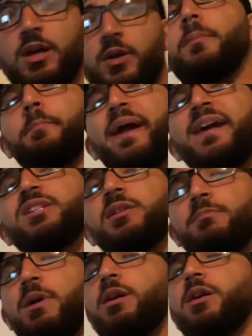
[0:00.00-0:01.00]
The
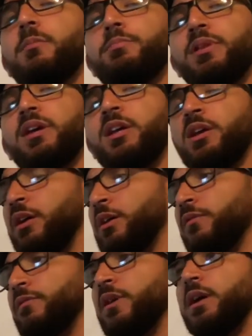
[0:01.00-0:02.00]
patient may complain
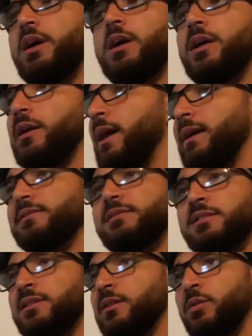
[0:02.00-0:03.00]
of not
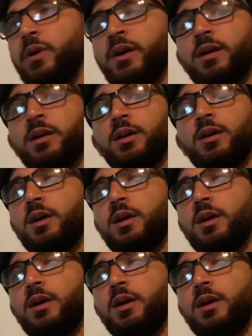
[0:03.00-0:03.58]
seeing right,